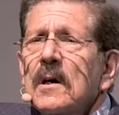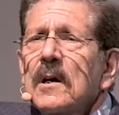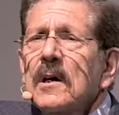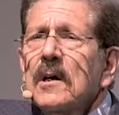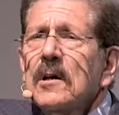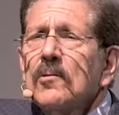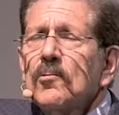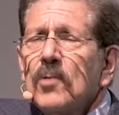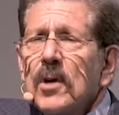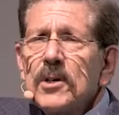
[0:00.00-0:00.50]

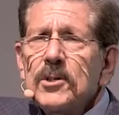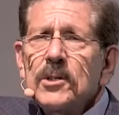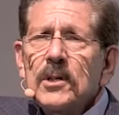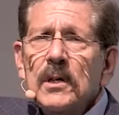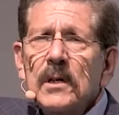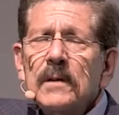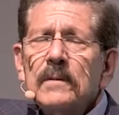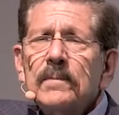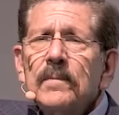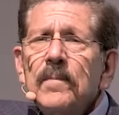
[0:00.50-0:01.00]

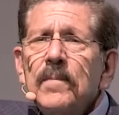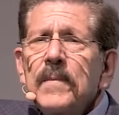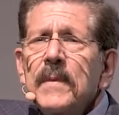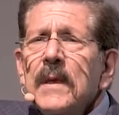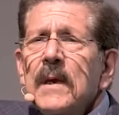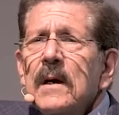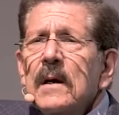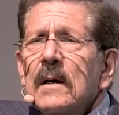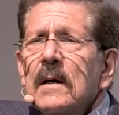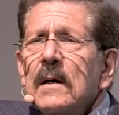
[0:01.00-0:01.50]
Russia,
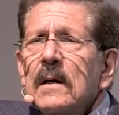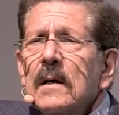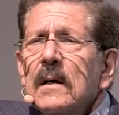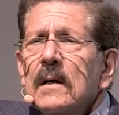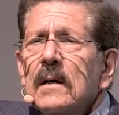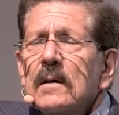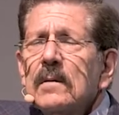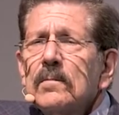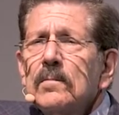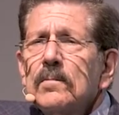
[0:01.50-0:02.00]

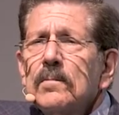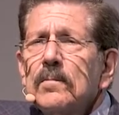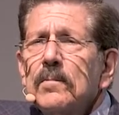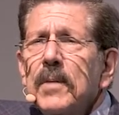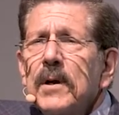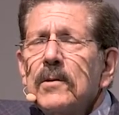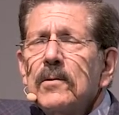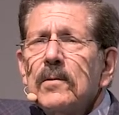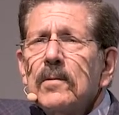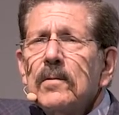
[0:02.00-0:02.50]

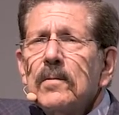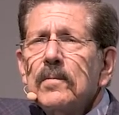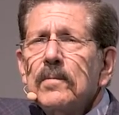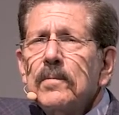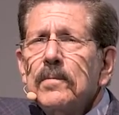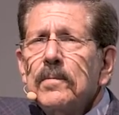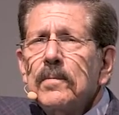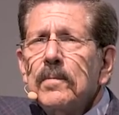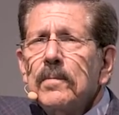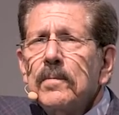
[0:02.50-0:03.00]
but
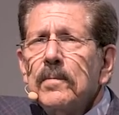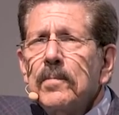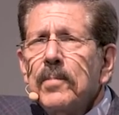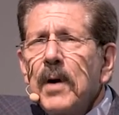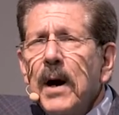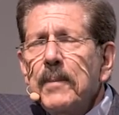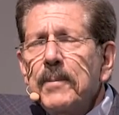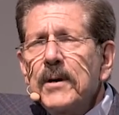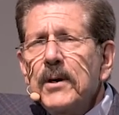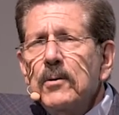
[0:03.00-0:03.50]

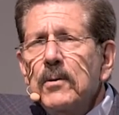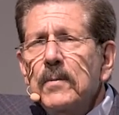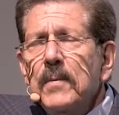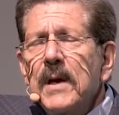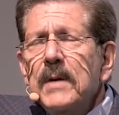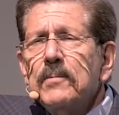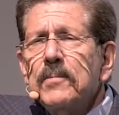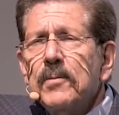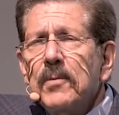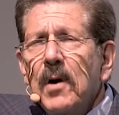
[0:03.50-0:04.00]
property
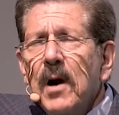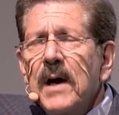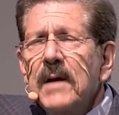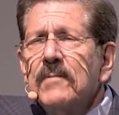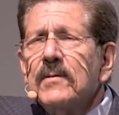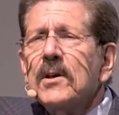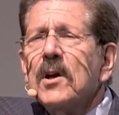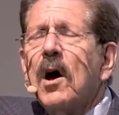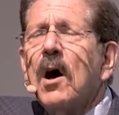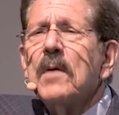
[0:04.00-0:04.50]
remained
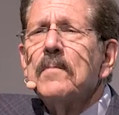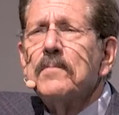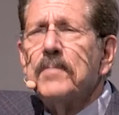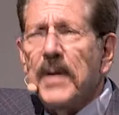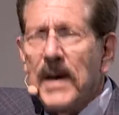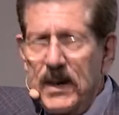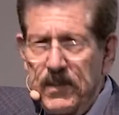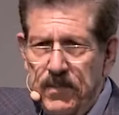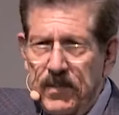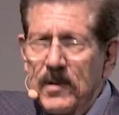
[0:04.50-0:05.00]
private on
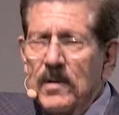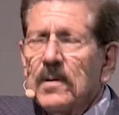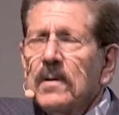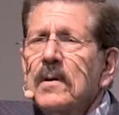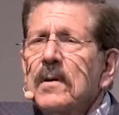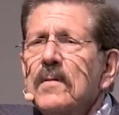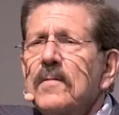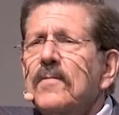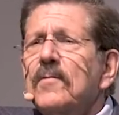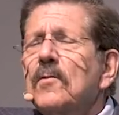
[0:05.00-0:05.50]
paper.
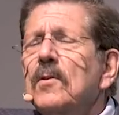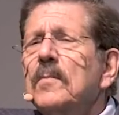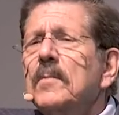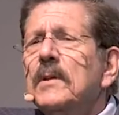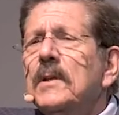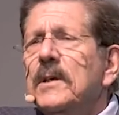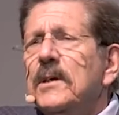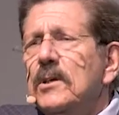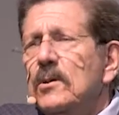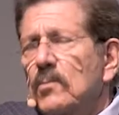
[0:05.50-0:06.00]

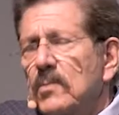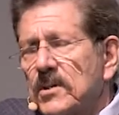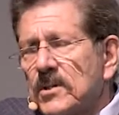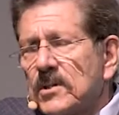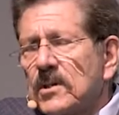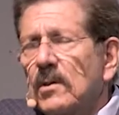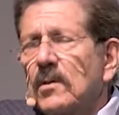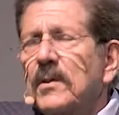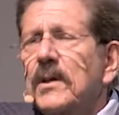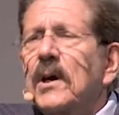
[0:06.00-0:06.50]
Formally, you were
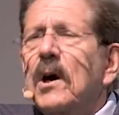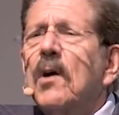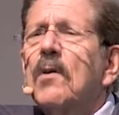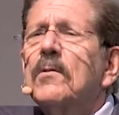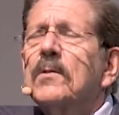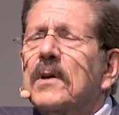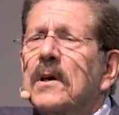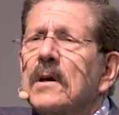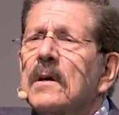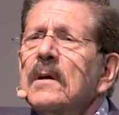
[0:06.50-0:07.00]
still the
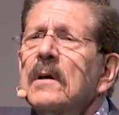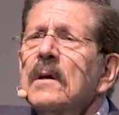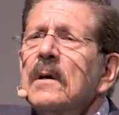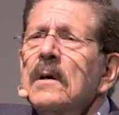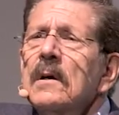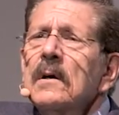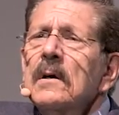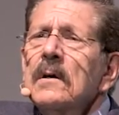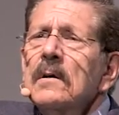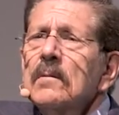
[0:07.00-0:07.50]
owner.
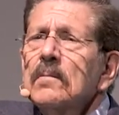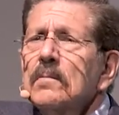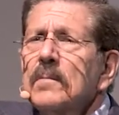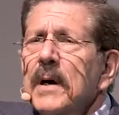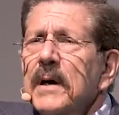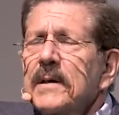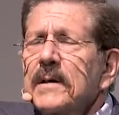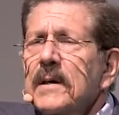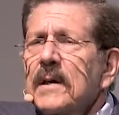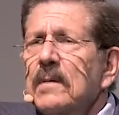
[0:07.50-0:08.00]

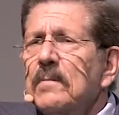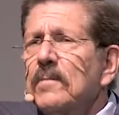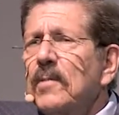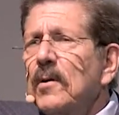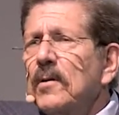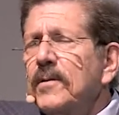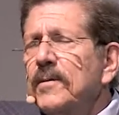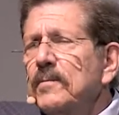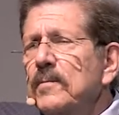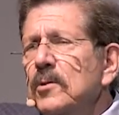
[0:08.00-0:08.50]
But in
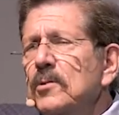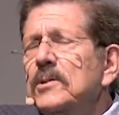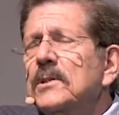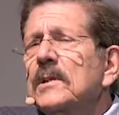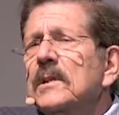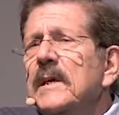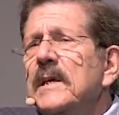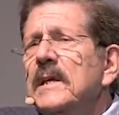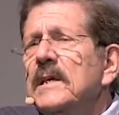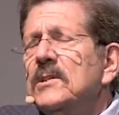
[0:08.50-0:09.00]
both
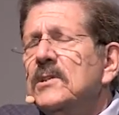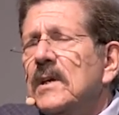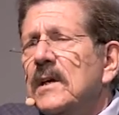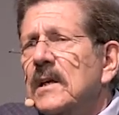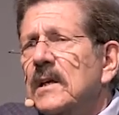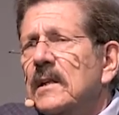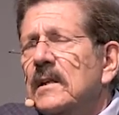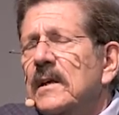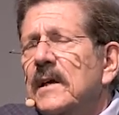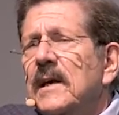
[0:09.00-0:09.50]
Mussolini's
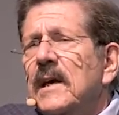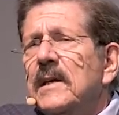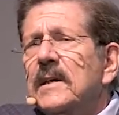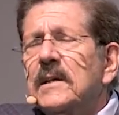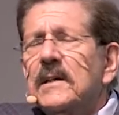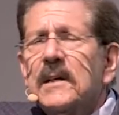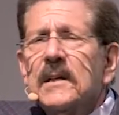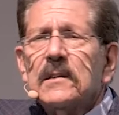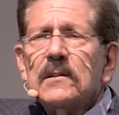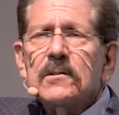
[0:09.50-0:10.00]
Italy and
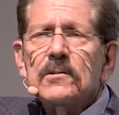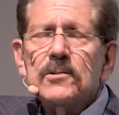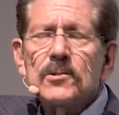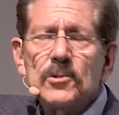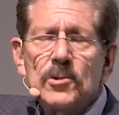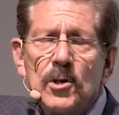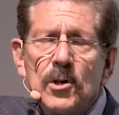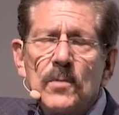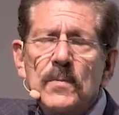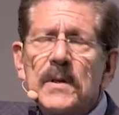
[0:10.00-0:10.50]
in
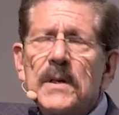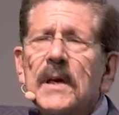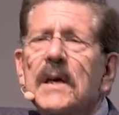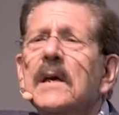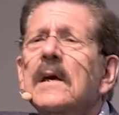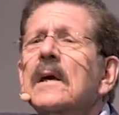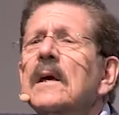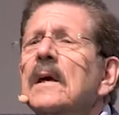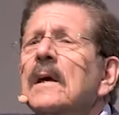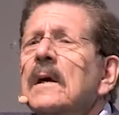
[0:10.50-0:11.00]
Hitler's
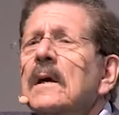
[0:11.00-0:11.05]
Germany,